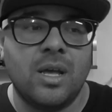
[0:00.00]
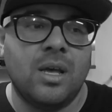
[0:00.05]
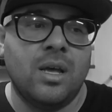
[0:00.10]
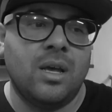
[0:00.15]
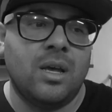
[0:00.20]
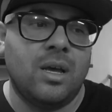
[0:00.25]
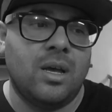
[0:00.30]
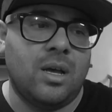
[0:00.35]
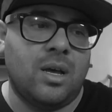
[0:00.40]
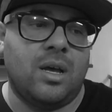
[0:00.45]

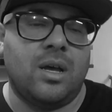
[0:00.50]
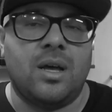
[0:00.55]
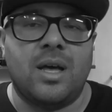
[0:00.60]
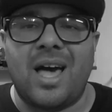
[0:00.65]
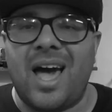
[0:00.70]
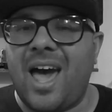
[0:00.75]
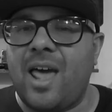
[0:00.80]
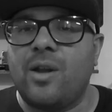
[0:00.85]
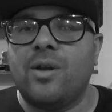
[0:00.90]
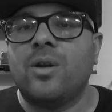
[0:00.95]

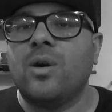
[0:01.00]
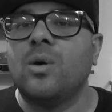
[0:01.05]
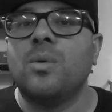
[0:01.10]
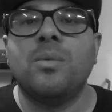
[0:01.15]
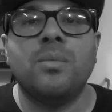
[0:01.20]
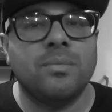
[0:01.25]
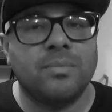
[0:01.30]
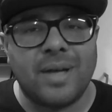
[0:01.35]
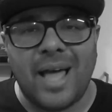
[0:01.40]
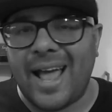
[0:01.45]
I don't know.
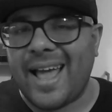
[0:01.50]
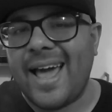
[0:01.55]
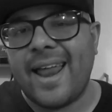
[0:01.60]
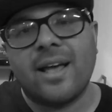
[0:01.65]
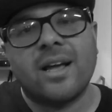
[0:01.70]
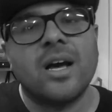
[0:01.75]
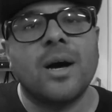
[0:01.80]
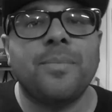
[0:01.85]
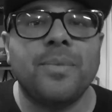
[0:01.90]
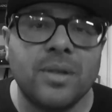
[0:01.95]
I
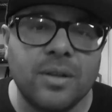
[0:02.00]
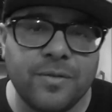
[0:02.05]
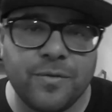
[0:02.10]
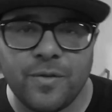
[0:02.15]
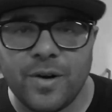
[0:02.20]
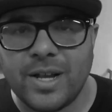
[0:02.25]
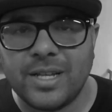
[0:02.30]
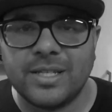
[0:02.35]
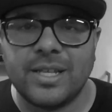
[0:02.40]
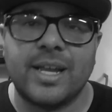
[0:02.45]
got a couple of
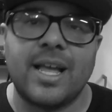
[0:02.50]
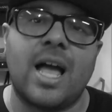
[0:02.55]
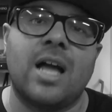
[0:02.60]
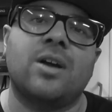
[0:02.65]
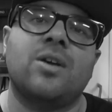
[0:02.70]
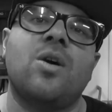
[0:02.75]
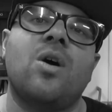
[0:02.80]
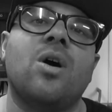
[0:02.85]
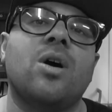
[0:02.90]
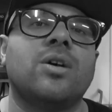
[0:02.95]
friends that
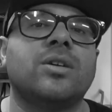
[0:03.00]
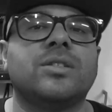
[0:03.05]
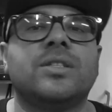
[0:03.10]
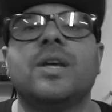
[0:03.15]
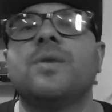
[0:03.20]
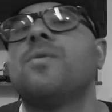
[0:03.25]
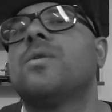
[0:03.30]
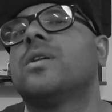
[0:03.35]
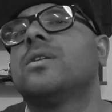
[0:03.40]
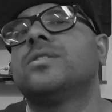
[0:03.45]
got cars.
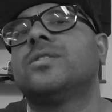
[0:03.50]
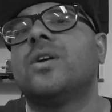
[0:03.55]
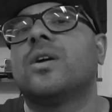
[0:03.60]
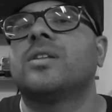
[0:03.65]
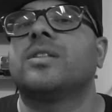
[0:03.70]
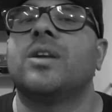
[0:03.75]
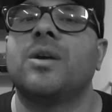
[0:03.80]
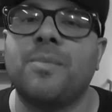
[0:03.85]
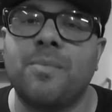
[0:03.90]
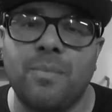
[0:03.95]
They want to
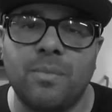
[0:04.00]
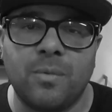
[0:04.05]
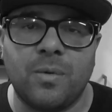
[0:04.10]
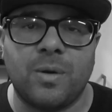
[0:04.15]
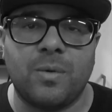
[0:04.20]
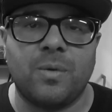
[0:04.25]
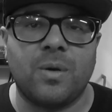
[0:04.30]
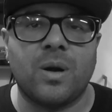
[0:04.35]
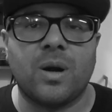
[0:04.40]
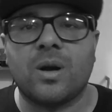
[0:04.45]
start their,
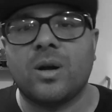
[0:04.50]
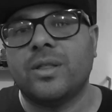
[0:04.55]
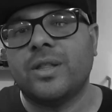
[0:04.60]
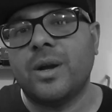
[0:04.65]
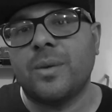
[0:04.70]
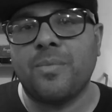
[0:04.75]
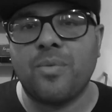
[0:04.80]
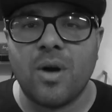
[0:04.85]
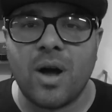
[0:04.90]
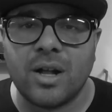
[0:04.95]
want to work on
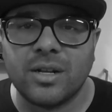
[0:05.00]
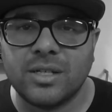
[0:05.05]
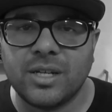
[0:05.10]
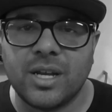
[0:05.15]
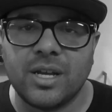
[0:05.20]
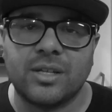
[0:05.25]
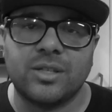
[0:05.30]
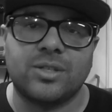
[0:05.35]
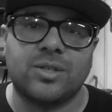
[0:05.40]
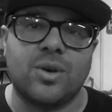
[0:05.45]
their
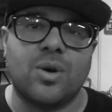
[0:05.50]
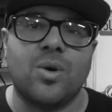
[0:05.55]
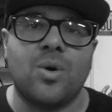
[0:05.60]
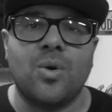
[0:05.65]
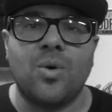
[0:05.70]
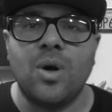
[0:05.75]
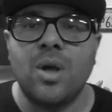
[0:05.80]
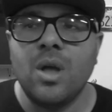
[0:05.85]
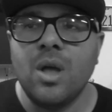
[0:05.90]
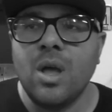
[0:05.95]
projects.
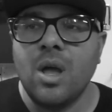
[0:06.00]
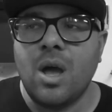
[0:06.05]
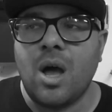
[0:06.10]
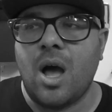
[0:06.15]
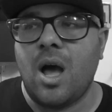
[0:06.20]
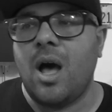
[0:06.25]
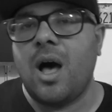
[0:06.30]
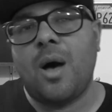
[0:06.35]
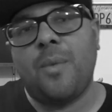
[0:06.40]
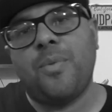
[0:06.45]
So
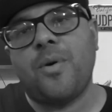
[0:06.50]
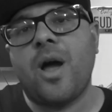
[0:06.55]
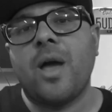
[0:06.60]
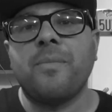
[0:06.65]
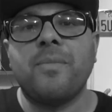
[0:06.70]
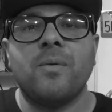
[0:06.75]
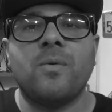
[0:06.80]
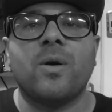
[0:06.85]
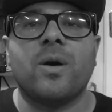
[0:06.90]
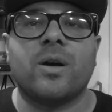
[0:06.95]
I'll
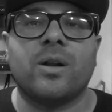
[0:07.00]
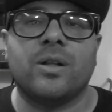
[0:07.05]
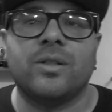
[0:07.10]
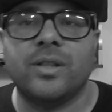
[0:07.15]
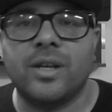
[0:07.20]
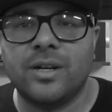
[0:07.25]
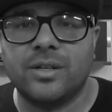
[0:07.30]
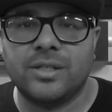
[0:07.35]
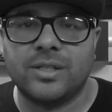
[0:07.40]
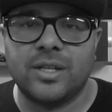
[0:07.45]
probably be working on
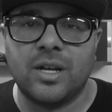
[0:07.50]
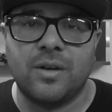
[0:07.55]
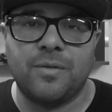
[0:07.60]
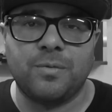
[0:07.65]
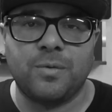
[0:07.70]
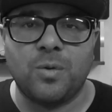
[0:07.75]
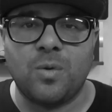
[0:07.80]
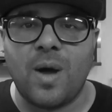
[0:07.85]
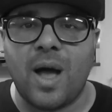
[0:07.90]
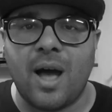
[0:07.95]
their
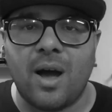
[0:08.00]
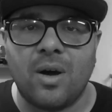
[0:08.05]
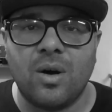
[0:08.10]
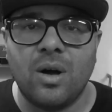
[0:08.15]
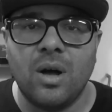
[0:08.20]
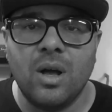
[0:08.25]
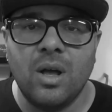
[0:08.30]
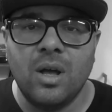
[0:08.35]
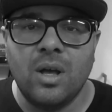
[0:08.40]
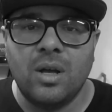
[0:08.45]
stuff
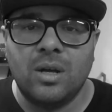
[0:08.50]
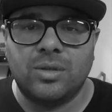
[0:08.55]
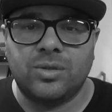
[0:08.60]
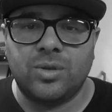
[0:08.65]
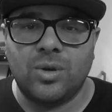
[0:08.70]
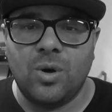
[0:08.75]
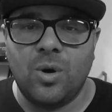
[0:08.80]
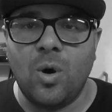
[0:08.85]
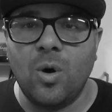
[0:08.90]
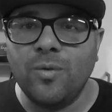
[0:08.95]
throughout.
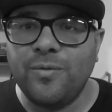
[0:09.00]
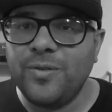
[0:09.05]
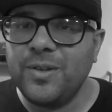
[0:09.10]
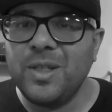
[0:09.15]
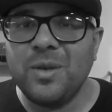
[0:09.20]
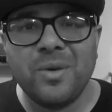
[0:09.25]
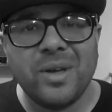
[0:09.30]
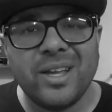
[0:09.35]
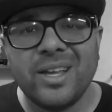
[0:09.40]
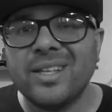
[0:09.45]
So
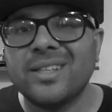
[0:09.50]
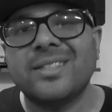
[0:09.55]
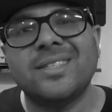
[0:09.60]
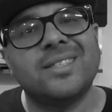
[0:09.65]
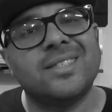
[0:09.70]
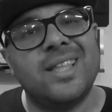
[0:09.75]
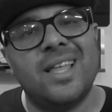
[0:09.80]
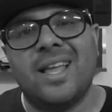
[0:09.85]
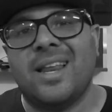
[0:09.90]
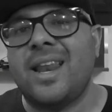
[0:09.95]
hopefully we can get this
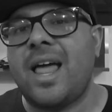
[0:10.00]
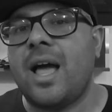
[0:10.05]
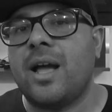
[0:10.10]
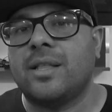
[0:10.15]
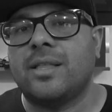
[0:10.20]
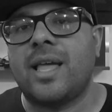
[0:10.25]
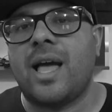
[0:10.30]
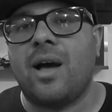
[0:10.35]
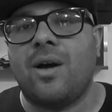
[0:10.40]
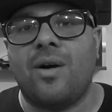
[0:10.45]
thing
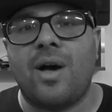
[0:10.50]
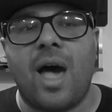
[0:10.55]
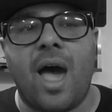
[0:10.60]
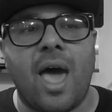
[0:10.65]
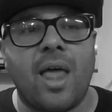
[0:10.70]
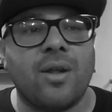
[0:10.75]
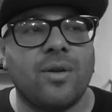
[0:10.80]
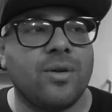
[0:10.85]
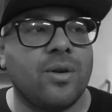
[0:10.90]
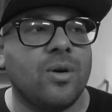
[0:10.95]
knocked out.
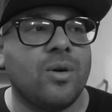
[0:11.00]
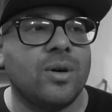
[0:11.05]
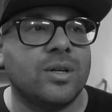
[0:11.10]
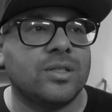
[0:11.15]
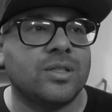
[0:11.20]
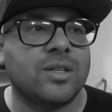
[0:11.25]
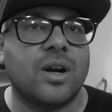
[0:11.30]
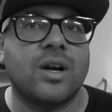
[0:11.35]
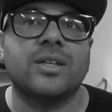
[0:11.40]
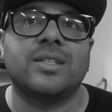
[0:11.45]
I don't know.
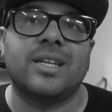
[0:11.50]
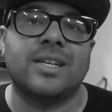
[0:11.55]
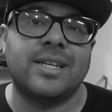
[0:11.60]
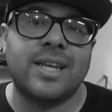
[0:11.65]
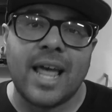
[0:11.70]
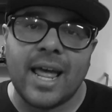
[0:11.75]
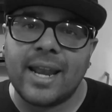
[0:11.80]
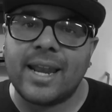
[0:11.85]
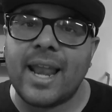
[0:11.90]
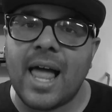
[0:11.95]
As far as a
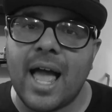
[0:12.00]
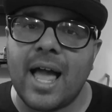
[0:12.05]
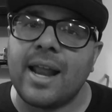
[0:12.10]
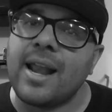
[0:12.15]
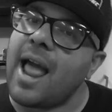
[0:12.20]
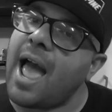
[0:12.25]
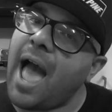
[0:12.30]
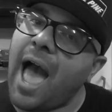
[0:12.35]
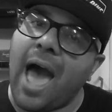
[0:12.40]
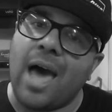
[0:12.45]

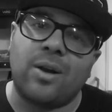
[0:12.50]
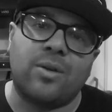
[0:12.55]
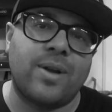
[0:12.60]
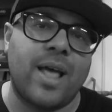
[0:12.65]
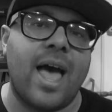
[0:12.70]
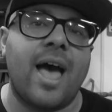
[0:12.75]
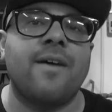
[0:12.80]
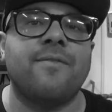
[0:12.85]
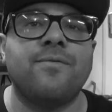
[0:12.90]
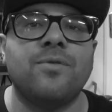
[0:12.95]
deadline, I don't
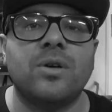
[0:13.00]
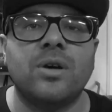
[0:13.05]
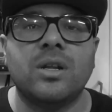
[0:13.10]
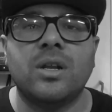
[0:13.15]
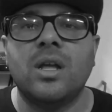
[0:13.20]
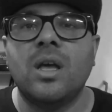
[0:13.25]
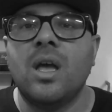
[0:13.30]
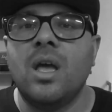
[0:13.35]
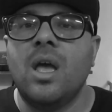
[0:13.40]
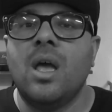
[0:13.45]
have
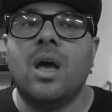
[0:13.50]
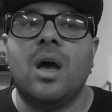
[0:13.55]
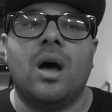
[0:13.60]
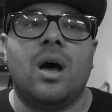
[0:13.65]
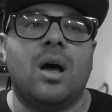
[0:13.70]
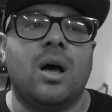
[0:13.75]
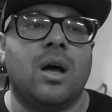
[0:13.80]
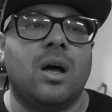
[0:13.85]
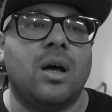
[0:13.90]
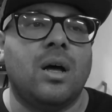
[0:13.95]
one.
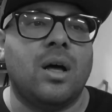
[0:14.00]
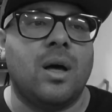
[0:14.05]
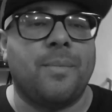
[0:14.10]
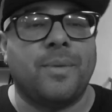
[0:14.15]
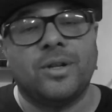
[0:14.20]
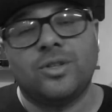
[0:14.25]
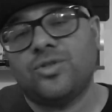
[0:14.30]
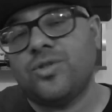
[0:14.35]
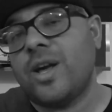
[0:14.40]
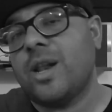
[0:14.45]
I'm
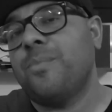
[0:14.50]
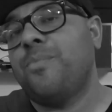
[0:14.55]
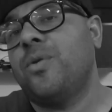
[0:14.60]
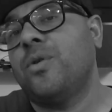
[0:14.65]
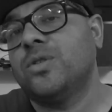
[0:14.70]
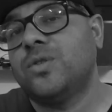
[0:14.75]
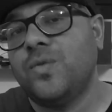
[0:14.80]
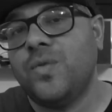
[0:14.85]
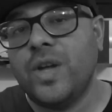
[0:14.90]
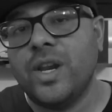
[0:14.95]
going to try to
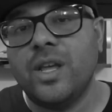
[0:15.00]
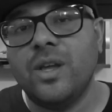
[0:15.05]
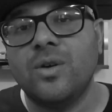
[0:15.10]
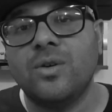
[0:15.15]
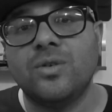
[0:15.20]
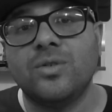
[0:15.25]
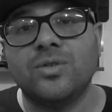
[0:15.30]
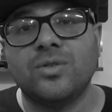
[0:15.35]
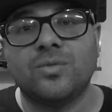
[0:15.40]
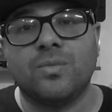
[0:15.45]
post
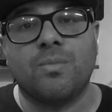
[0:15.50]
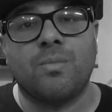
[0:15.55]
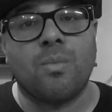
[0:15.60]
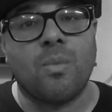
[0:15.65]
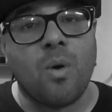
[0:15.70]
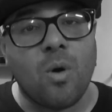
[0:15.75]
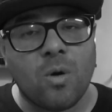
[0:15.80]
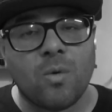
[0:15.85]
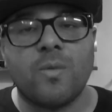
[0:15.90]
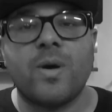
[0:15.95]
videos
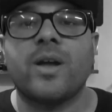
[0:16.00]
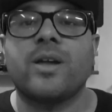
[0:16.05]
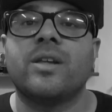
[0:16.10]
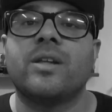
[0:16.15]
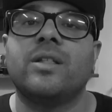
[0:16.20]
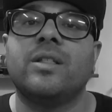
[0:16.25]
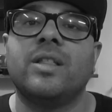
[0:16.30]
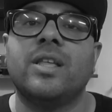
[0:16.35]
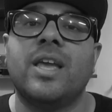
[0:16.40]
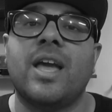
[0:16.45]
more
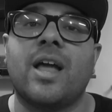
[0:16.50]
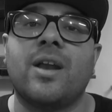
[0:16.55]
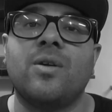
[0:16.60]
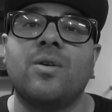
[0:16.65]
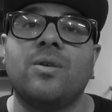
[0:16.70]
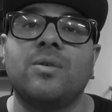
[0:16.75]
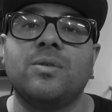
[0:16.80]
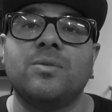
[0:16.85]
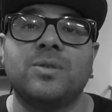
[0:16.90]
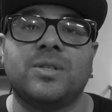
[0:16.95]
regularly. I
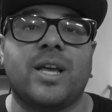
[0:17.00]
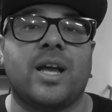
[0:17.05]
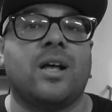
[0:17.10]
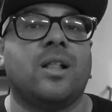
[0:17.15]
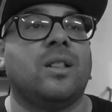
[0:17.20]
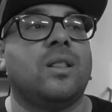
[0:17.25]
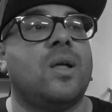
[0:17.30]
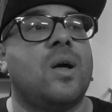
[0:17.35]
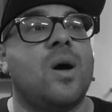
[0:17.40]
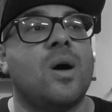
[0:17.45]
know it was like
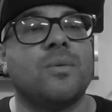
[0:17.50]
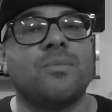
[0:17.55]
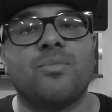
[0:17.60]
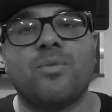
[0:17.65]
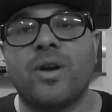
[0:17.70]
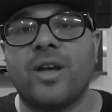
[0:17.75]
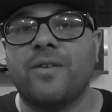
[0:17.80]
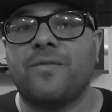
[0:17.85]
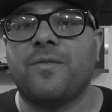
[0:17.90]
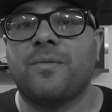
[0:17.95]
a long
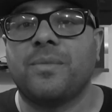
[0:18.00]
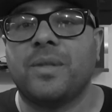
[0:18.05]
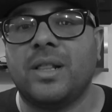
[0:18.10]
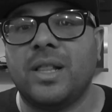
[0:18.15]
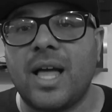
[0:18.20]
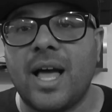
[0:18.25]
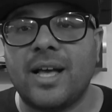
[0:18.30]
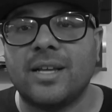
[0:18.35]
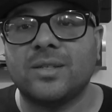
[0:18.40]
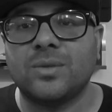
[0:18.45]
break from the
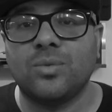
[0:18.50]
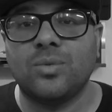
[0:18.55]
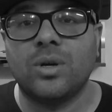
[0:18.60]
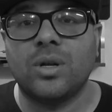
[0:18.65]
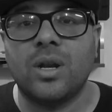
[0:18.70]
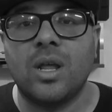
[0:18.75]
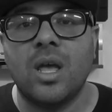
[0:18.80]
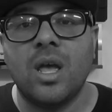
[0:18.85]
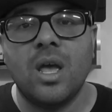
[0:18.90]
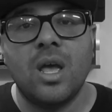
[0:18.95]
last
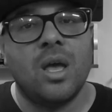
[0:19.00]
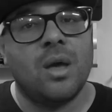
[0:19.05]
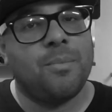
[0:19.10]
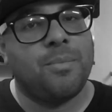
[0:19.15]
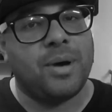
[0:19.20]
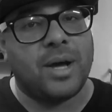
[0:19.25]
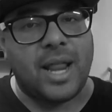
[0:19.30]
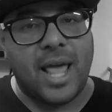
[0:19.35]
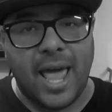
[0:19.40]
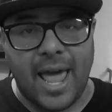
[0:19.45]
one,
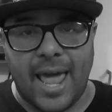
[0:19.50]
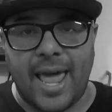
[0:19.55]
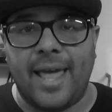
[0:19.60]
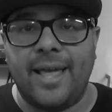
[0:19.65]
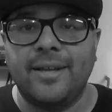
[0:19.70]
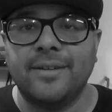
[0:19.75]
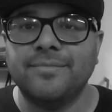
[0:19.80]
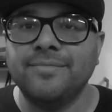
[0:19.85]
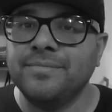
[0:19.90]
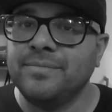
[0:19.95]
but
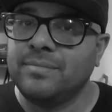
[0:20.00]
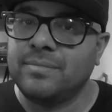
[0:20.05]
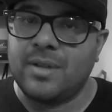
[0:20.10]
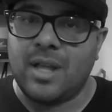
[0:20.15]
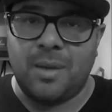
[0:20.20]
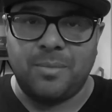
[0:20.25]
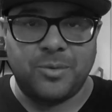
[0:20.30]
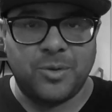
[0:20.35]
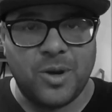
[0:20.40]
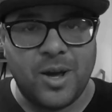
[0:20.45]
hey,
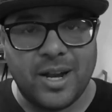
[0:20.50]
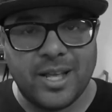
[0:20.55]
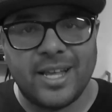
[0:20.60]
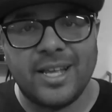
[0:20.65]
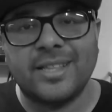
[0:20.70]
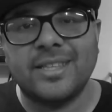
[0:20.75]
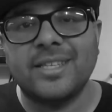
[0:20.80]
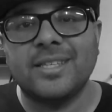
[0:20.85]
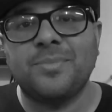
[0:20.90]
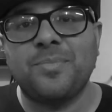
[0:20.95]
I'm trying to
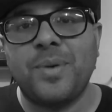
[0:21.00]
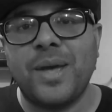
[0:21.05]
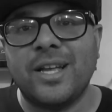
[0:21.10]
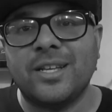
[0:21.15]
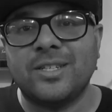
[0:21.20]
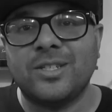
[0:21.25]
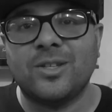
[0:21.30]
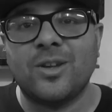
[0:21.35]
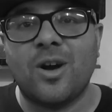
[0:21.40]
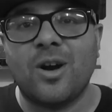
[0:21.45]
get this
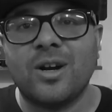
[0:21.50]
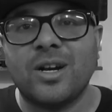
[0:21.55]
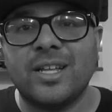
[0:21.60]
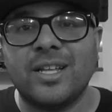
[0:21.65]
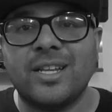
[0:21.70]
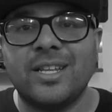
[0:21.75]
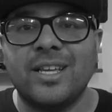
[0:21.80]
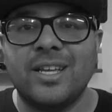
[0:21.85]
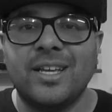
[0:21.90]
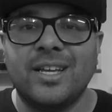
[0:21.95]
page
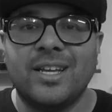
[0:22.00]
started.